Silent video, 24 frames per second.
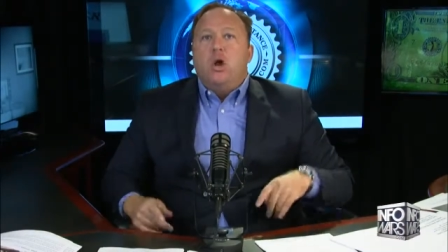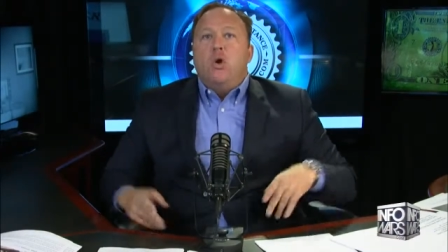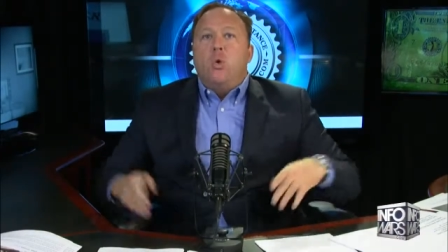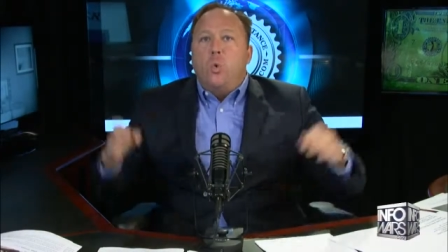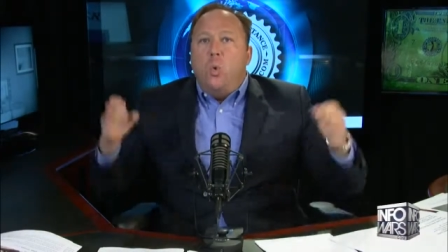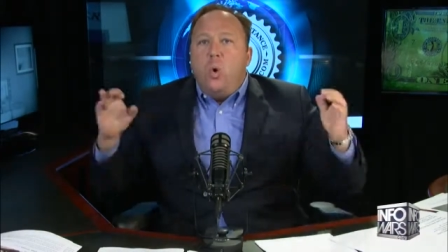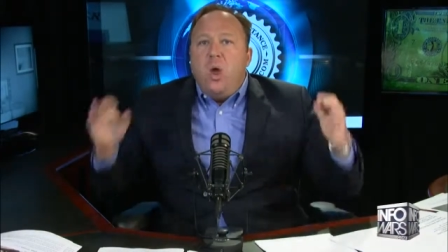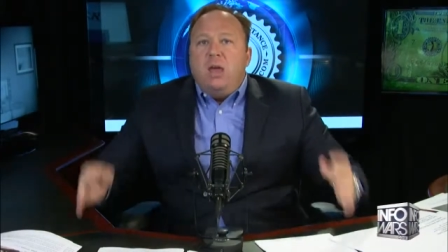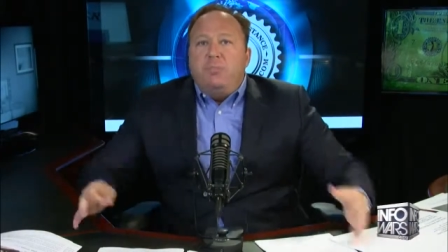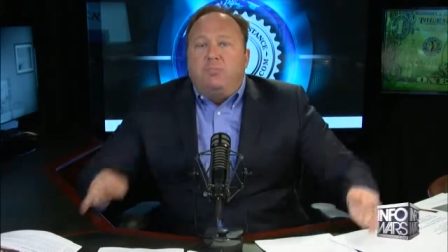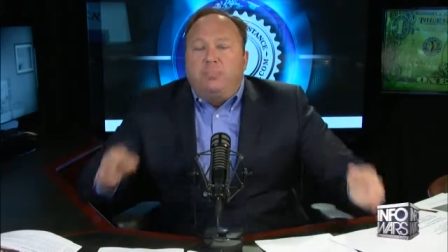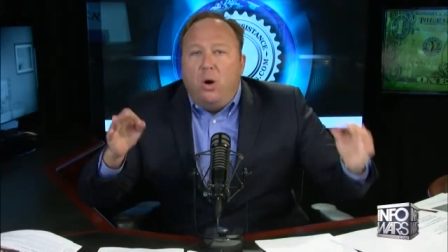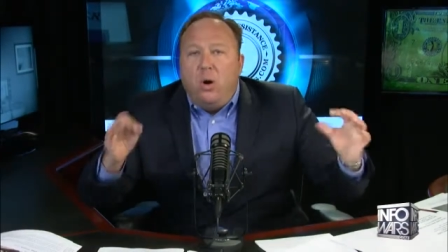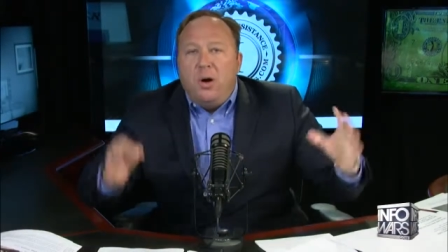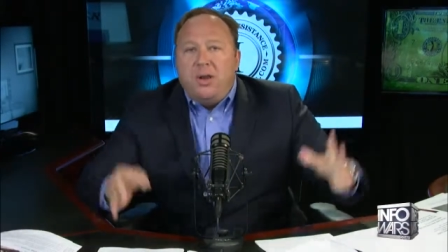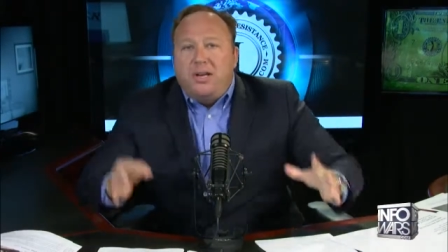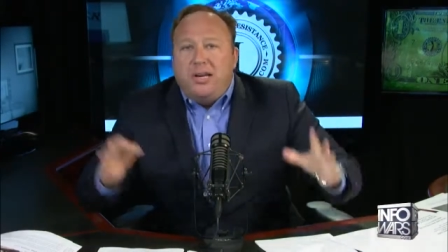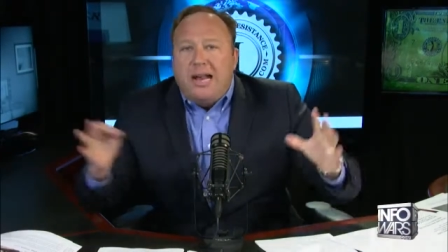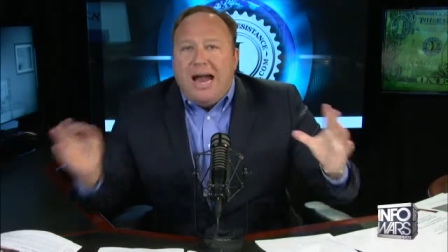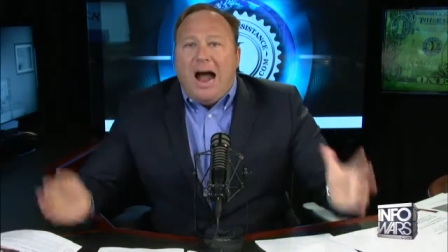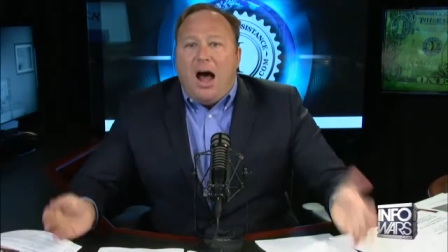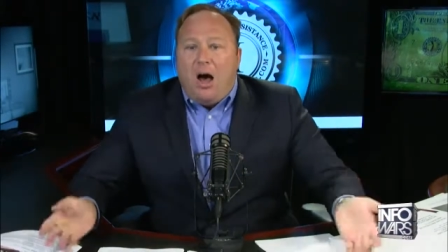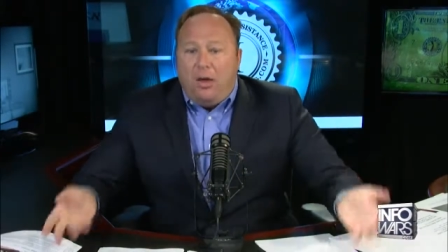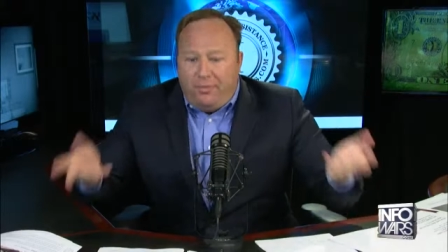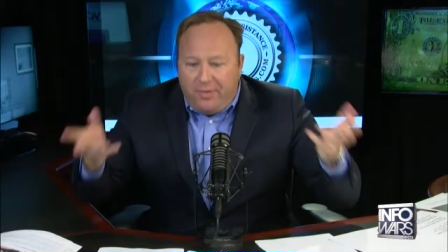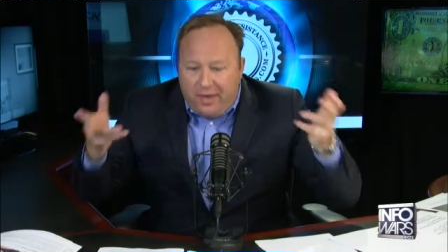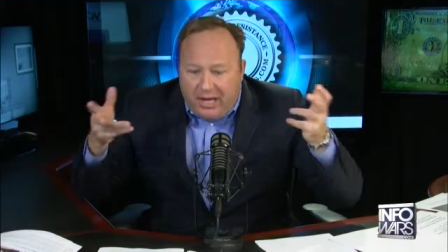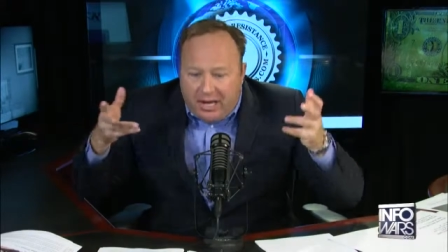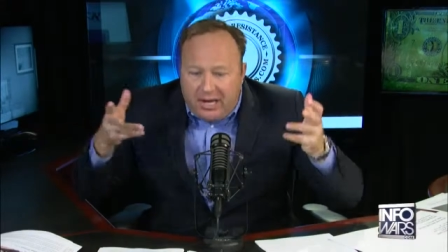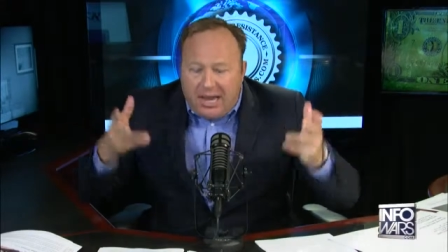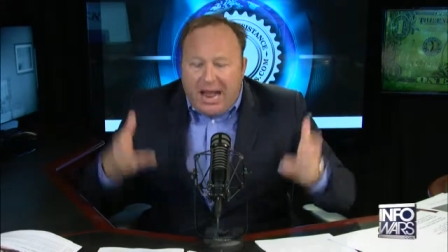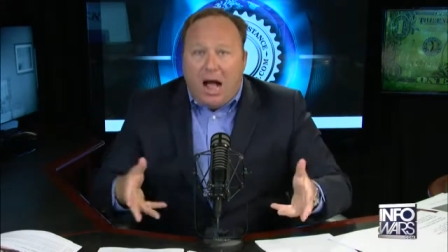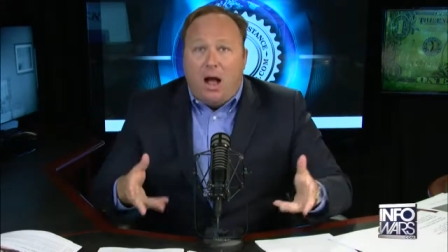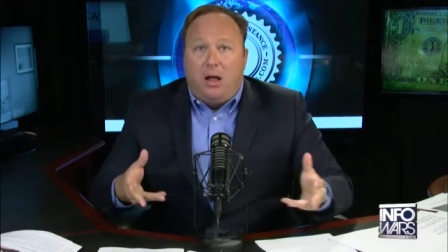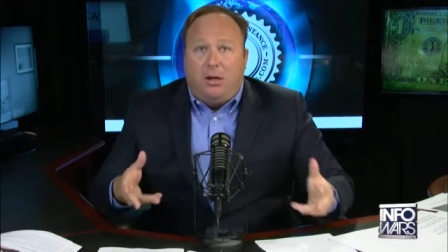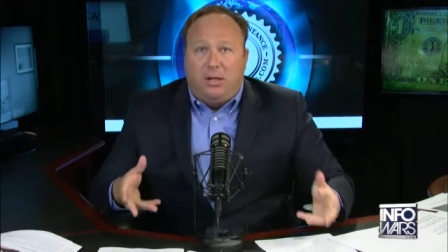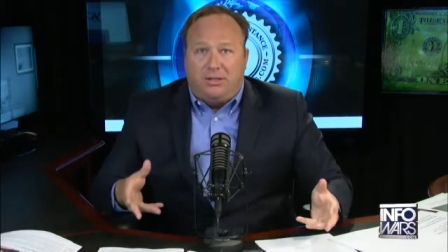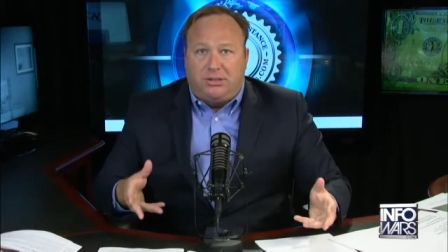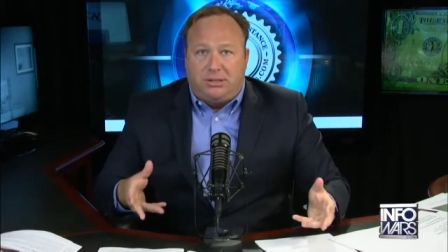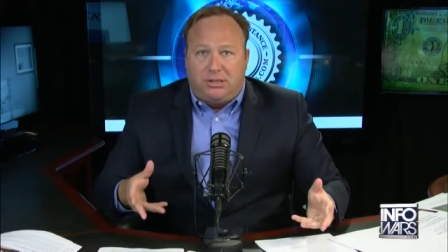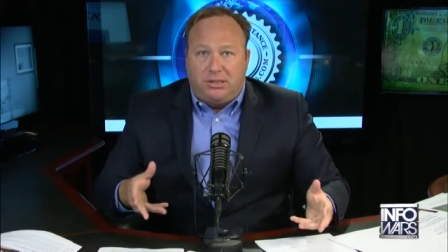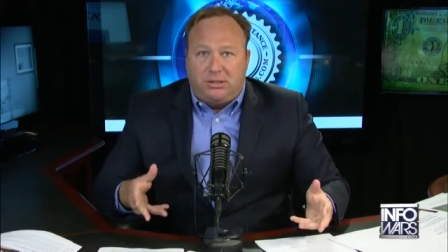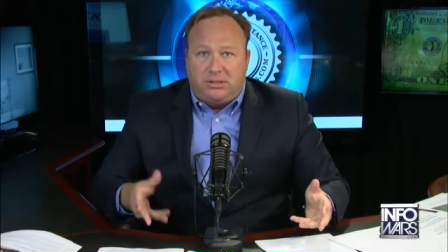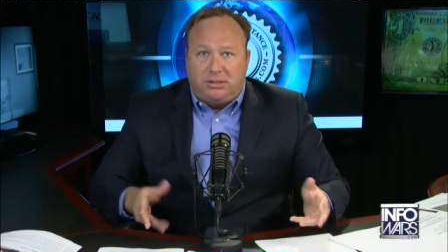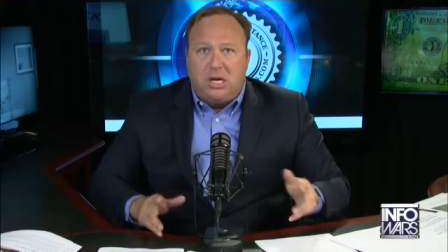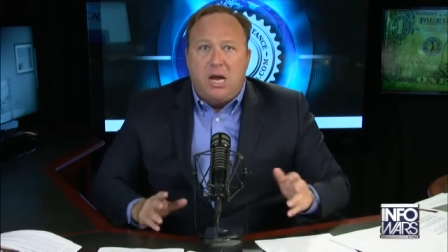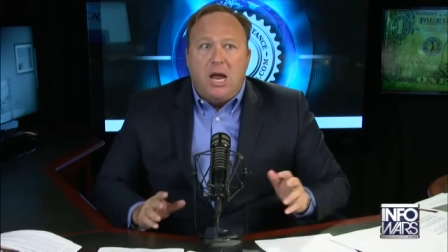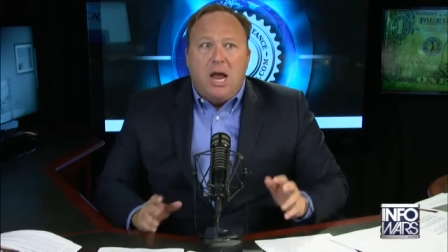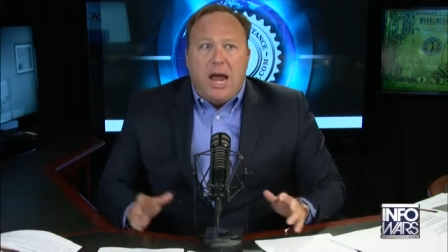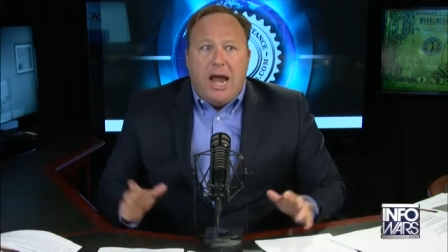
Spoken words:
We pointed out the analysis,